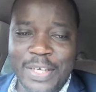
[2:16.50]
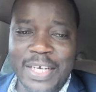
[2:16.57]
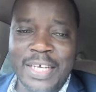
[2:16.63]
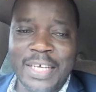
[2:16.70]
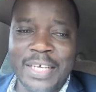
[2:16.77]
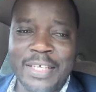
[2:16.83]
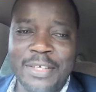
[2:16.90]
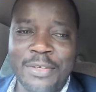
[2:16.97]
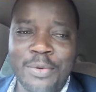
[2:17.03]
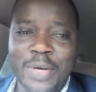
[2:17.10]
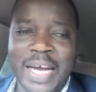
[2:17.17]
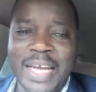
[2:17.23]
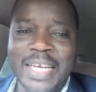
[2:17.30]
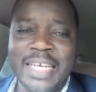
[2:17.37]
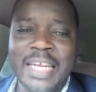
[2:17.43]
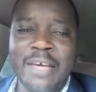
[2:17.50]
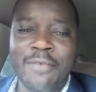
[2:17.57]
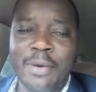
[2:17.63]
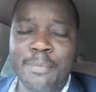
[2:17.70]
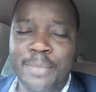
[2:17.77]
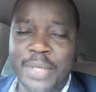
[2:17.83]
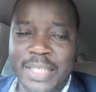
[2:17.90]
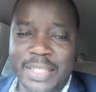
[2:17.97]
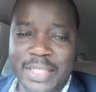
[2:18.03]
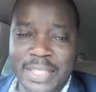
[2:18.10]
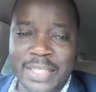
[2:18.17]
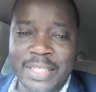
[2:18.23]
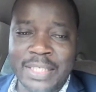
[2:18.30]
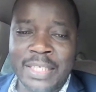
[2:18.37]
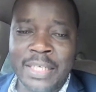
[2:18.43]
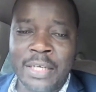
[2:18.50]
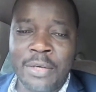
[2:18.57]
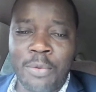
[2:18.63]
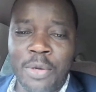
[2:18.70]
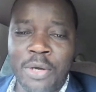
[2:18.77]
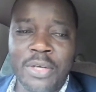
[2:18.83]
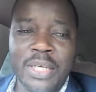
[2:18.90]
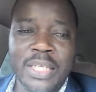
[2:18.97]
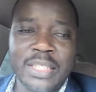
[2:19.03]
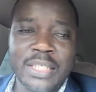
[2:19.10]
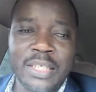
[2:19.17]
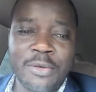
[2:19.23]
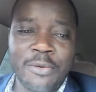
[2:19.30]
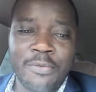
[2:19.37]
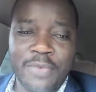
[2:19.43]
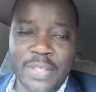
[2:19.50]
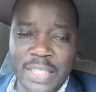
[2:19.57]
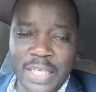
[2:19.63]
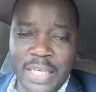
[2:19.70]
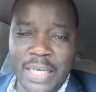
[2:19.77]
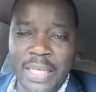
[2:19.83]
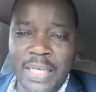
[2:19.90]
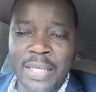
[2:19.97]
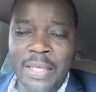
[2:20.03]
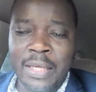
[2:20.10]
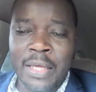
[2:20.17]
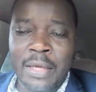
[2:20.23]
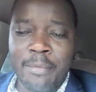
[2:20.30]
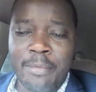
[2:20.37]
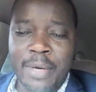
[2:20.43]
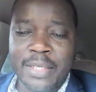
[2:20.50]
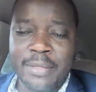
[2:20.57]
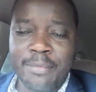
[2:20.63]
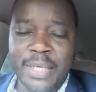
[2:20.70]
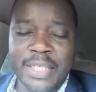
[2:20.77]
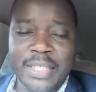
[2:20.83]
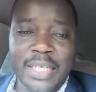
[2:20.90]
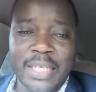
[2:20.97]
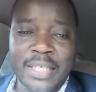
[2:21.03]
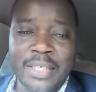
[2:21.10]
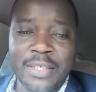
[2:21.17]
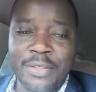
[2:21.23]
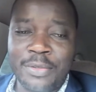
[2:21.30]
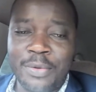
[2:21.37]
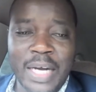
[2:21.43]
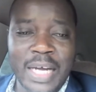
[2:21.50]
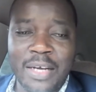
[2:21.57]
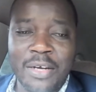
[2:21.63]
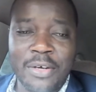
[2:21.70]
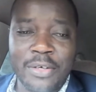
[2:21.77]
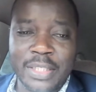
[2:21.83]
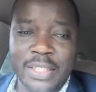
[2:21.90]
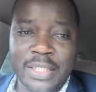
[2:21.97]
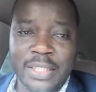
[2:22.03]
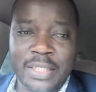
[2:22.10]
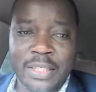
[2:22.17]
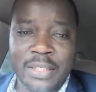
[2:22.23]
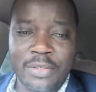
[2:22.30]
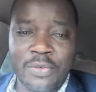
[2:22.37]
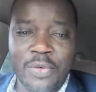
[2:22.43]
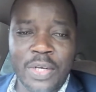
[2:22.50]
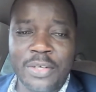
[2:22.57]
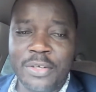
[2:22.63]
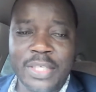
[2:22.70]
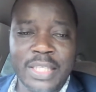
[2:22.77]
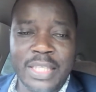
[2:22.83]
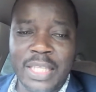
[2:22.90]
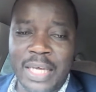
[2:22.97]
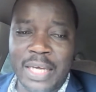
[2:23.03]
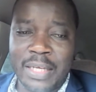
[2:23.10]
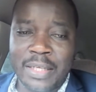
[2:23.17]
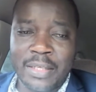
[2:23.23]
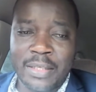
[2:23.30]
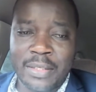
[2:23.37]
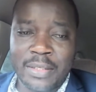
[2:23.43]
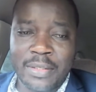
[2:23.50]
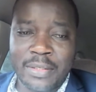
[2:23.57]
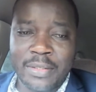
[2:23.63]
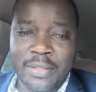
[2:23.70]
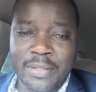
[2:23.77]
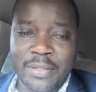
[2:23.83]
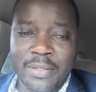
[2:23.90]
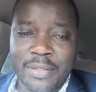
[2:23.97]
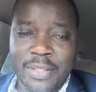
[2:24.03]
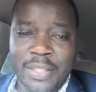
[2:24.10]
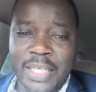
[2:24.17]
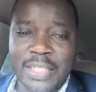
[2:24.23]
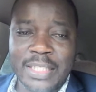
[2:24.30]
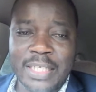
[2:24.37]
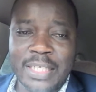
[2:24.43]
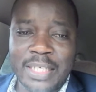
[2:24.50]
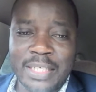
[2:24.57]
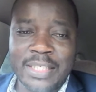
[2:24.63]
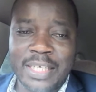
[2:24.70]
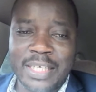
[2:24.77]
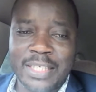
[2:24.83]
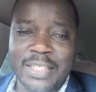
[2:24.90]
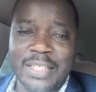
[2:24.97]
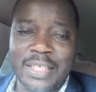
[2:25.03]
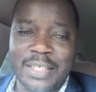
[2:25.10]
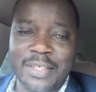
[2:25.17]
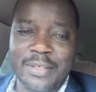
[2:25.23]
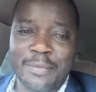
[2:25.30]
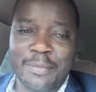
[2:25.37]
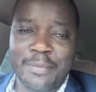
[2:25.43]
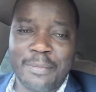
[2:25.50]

Okay, you are never present. We only see you physically, but mentally you are lost. You are not there, and that's a dangerous thing.